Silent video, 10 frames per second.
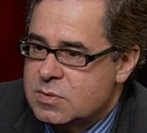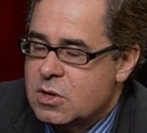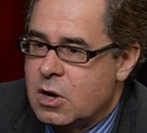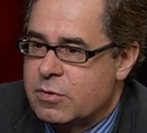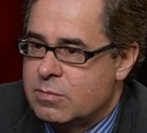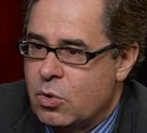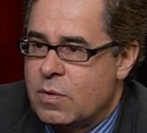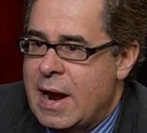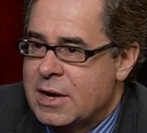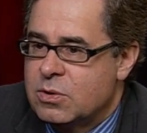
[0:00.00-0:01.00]
covered
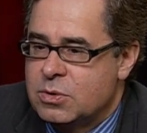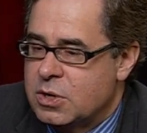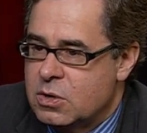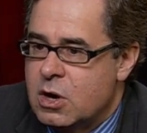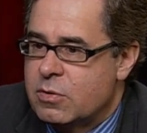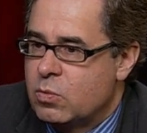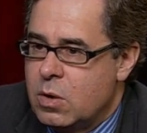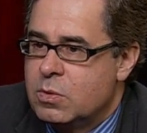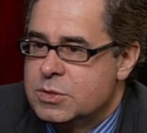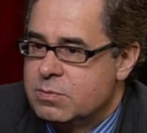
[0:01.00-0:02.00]
more accurately or covered
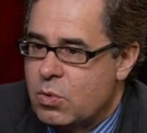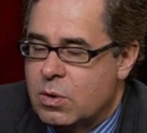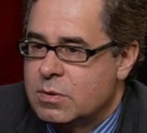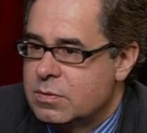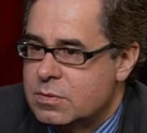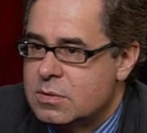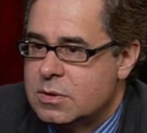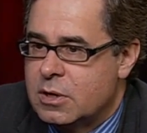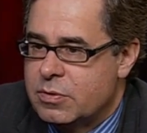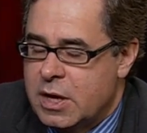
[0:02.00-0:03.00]
what was important, you
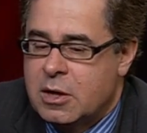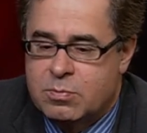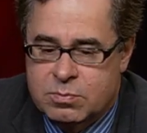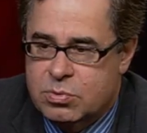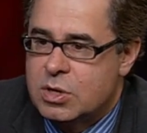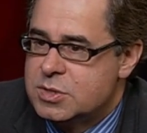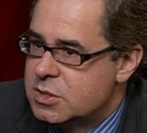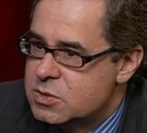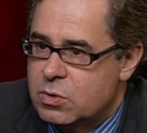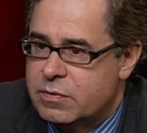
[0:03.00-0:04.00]
know, they
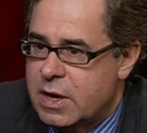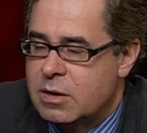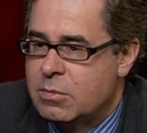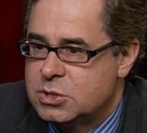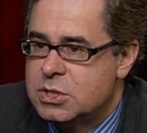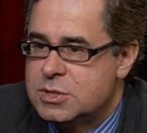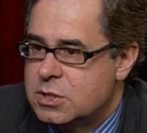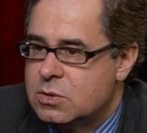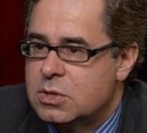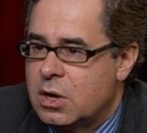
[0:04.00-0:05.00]
presidents would have had a much
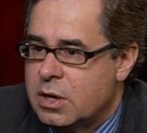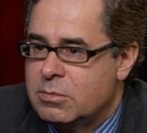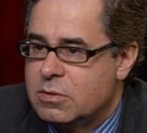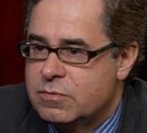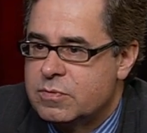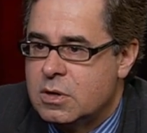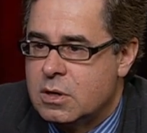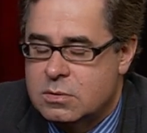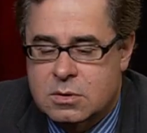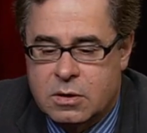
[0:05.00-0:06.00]
easier time of
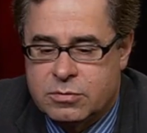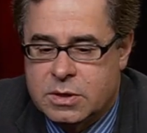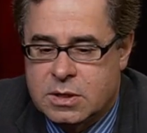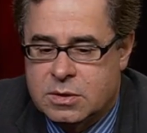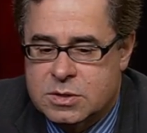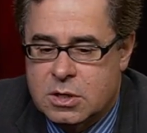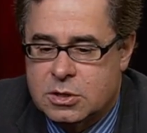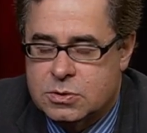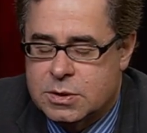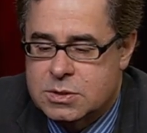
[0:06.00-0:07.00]
uh, of leading this
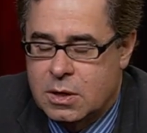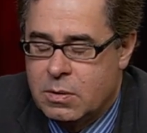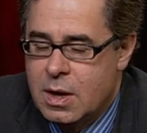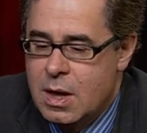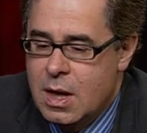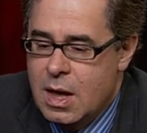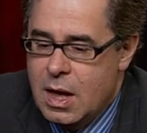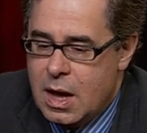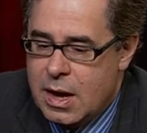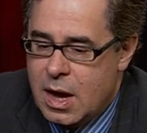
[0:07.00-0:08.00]
country. So,
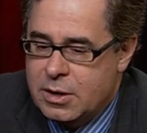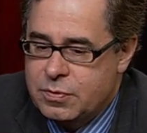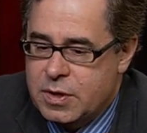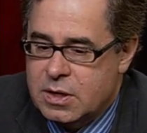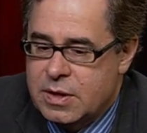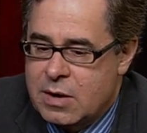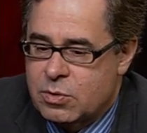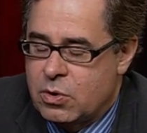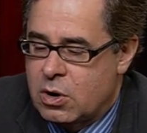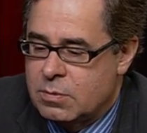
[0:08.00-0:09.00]
I, I don't think in that
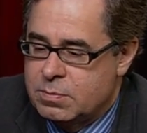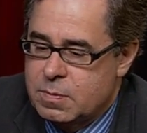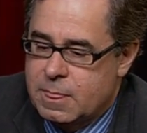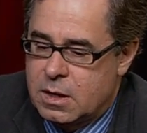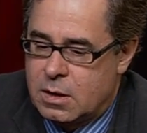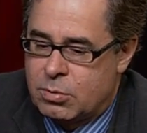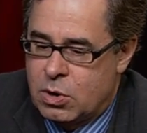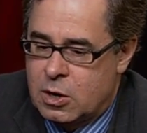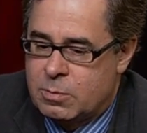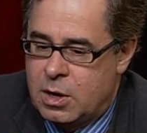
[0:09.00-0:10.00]
regard uh,
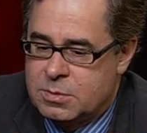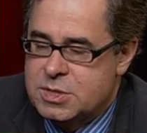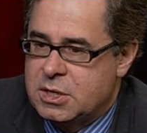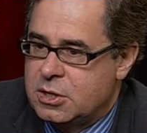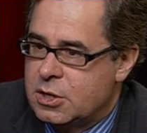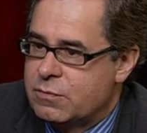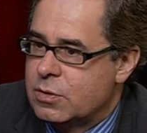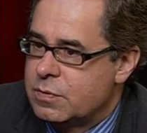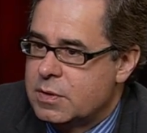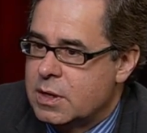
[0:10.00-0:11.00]
Barack Obama is any
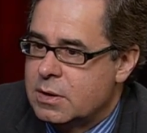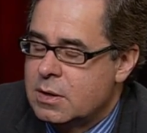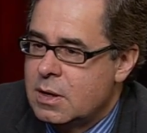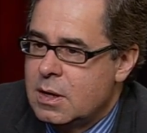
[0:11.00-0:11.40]
different than